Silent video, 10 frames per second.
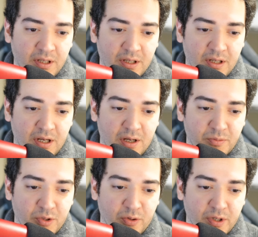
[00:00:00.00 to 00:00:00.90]
I'm
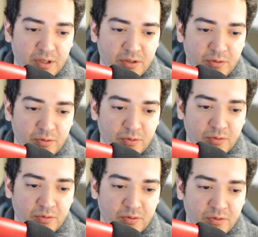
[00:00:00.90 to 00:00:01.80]
going to
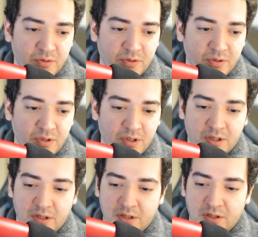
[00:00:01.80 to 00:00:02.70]

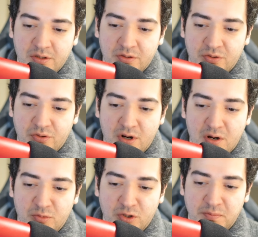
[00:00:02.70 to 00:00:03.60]
draw
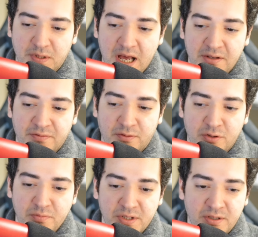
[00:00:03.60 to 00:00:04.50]
more
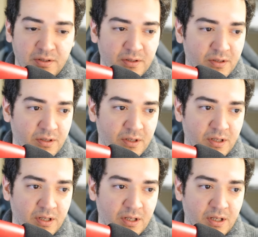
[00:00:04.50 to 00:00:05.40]
platforms.
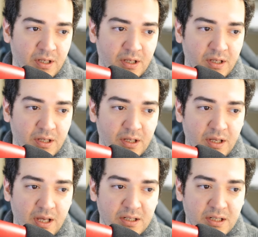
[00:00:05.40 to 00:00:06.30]

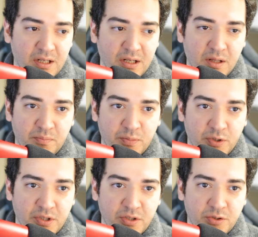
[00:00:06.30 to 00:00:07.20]
And then I'll
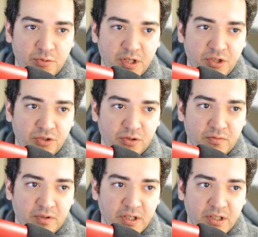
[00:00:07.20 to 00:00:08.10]
put a switch
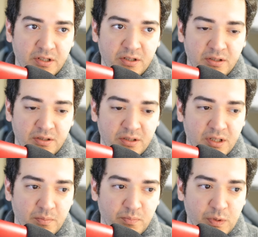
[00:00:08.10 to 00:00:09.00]
over here,
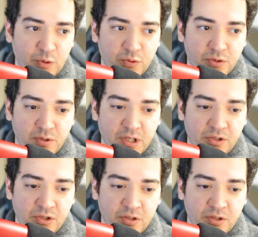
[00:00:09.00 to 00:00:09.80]
a blue switch.